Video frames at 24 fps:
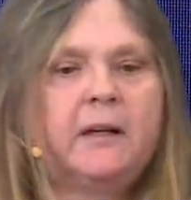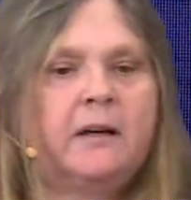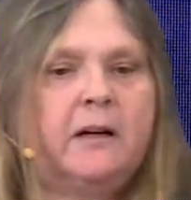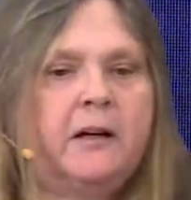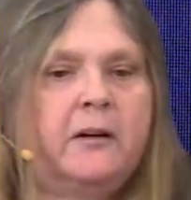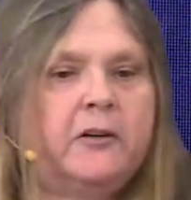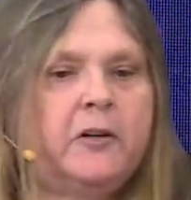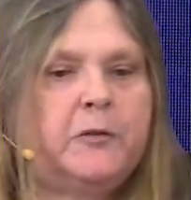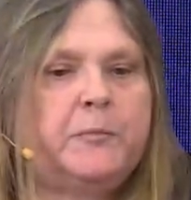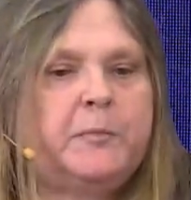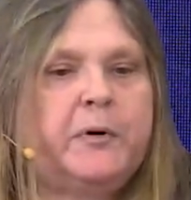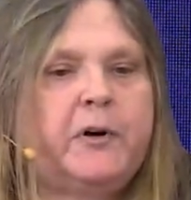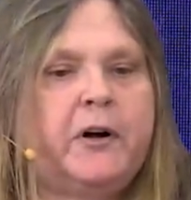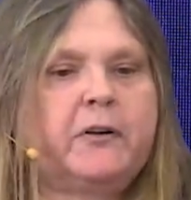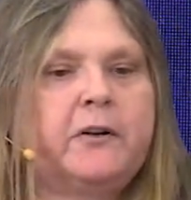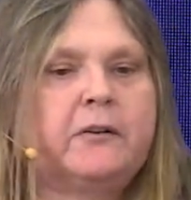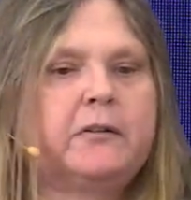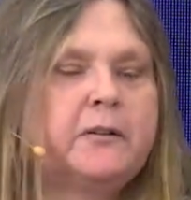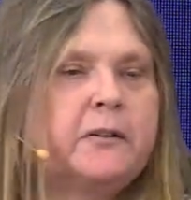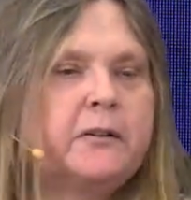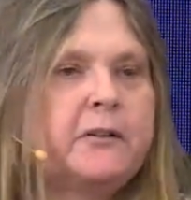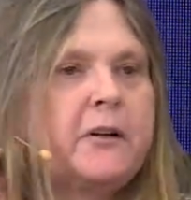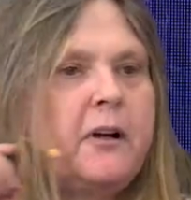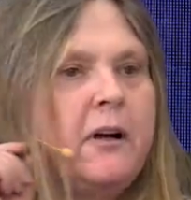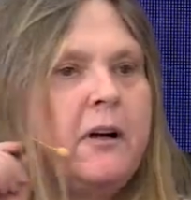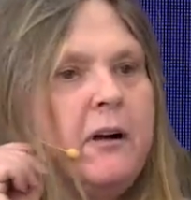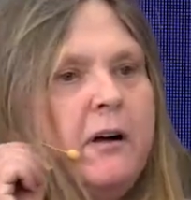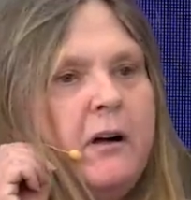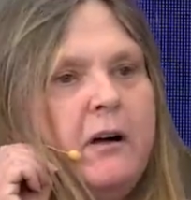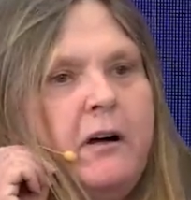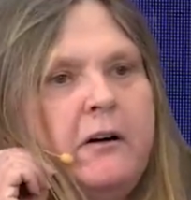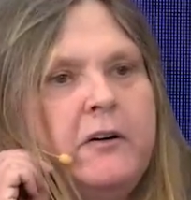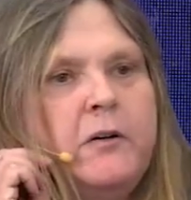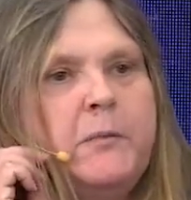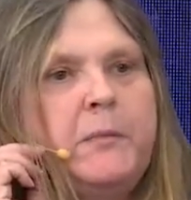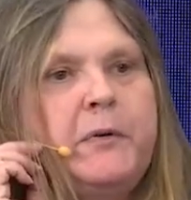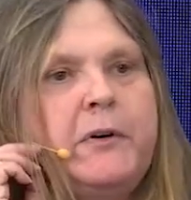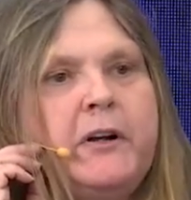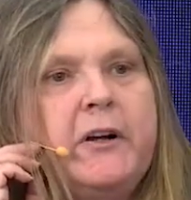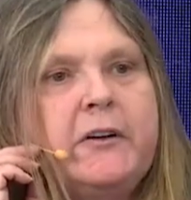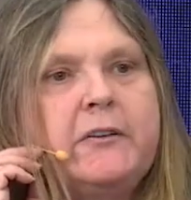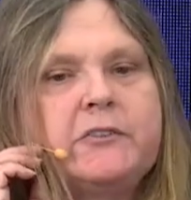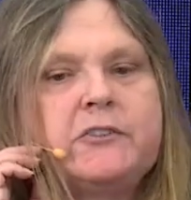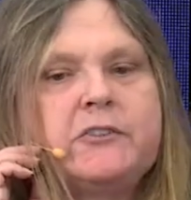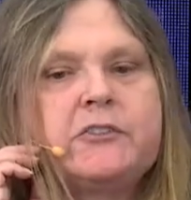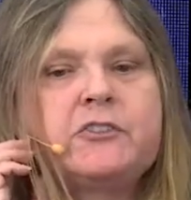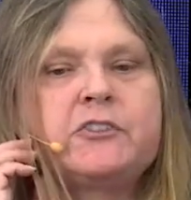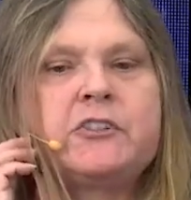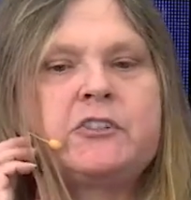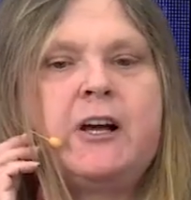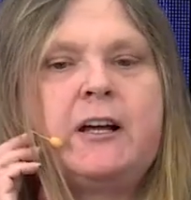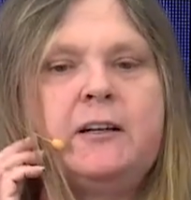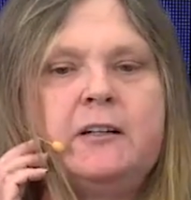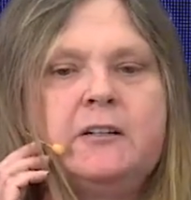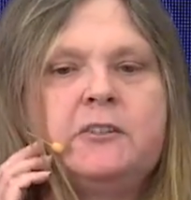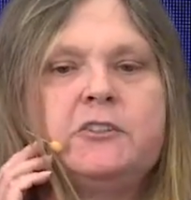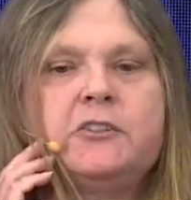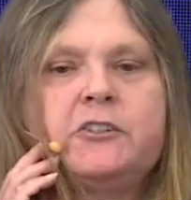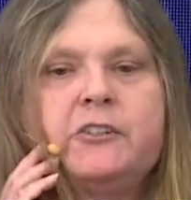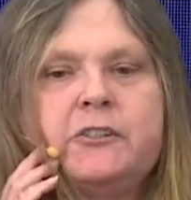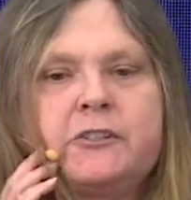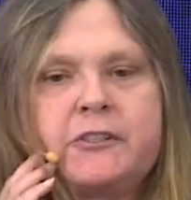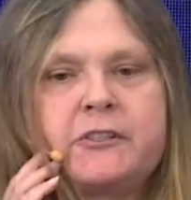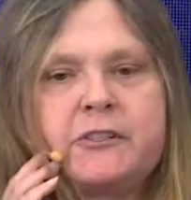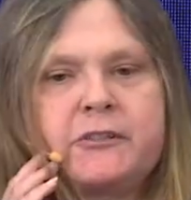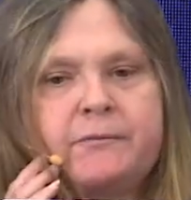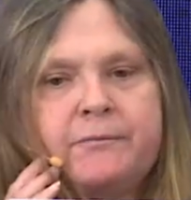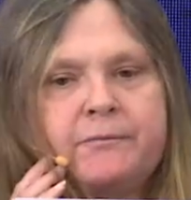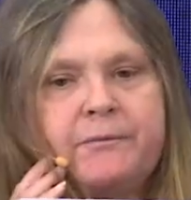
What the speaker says: okay? Okay. Our approach challenges,